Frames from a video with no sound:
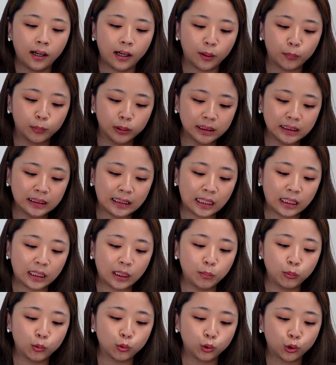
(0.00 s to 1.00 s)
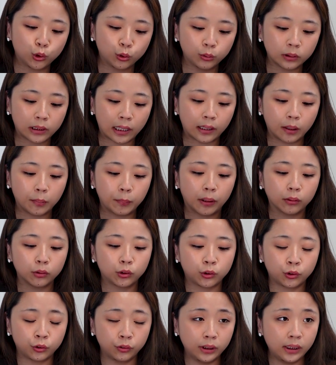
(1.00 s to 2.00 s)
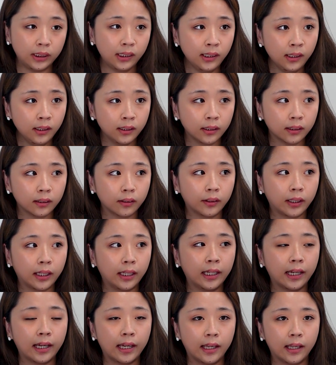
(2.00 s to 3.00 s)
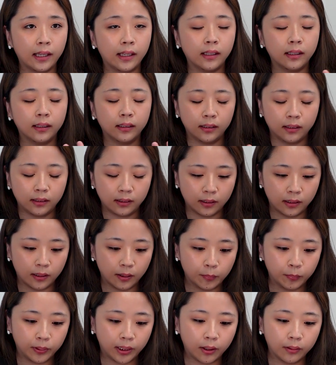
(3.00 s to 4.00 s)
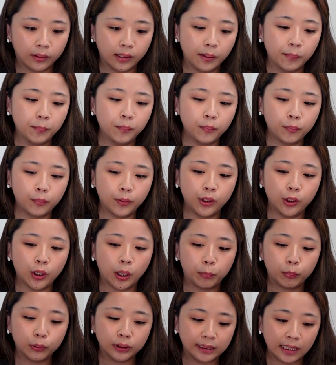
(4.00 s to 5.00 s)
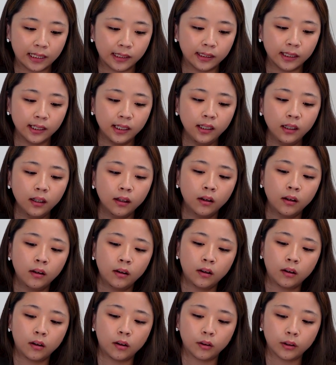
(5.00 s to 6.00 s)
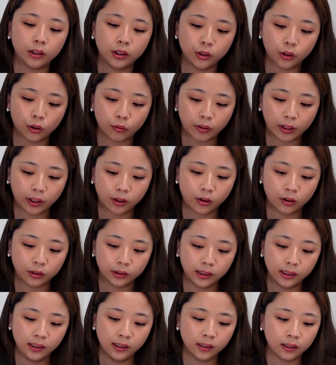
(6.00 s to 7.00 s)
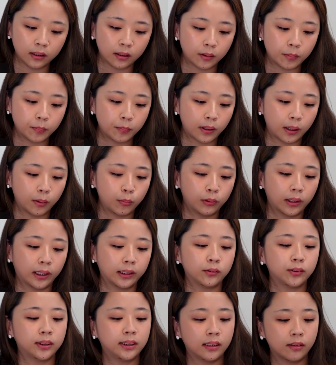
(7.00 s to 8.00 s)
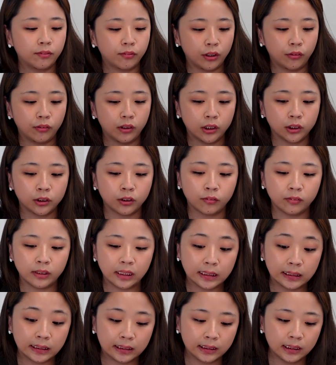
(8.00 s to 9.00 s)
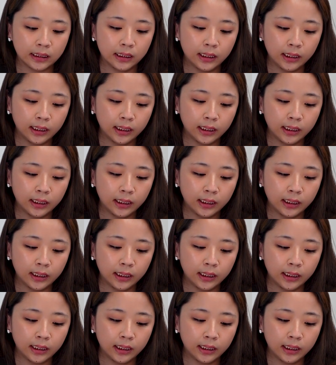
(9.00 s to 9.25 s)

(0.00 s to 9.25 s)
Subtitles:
I will just get them to choose like about 3, okay, and tell them when you're presenting or in your recording, I would like to see a variation of this.